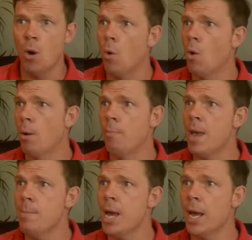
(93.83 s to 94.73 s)
or
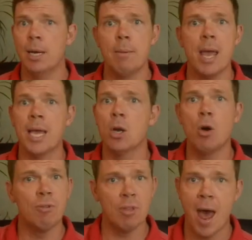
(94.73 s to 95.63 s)
maybe I'm going to make it
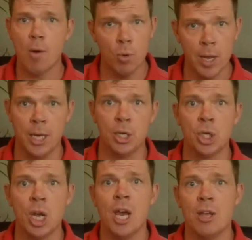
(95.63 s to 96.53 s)
over that
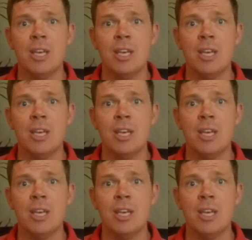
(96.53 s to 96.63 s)
ridge.